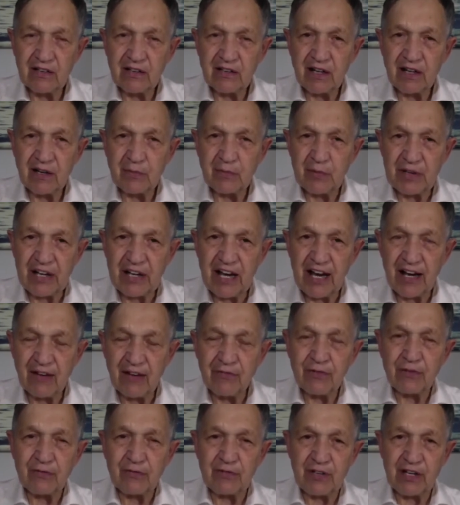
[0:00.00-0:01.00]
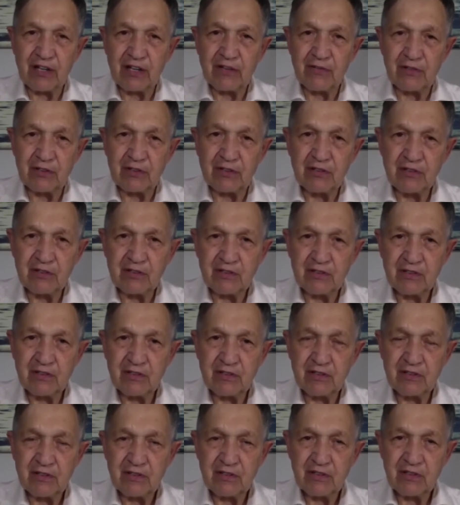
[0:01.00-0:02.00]
behalf of David,
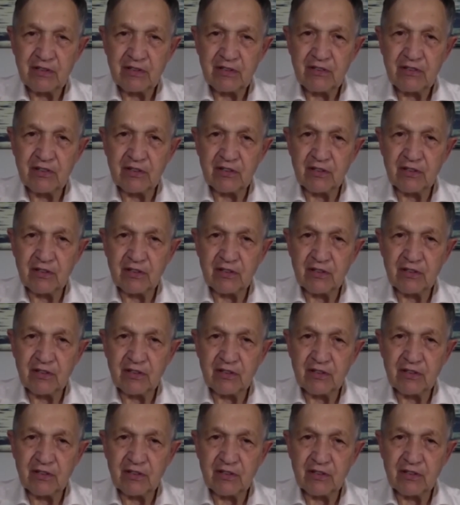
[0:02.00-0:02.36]
to